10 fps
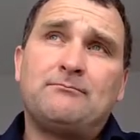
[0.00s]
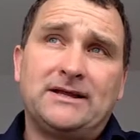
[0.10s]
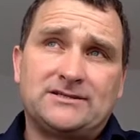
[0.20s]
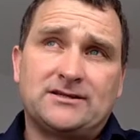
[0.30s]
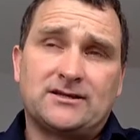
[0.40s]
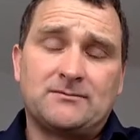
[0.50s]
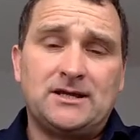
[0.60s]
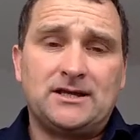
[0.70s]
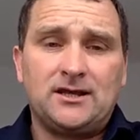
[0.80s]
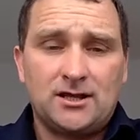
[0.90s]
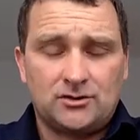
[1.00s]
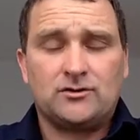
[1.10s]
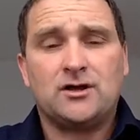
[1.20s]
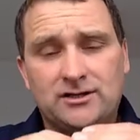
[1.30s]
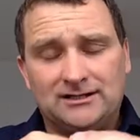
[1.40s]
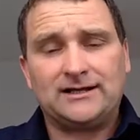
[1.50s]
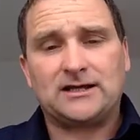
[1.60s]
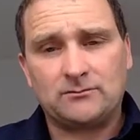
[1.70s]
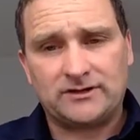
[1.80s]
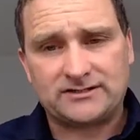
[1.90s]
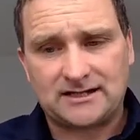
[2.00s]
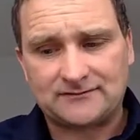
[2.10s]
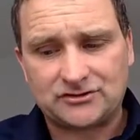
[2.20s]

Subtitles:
pitch to the committee, you link in with a staff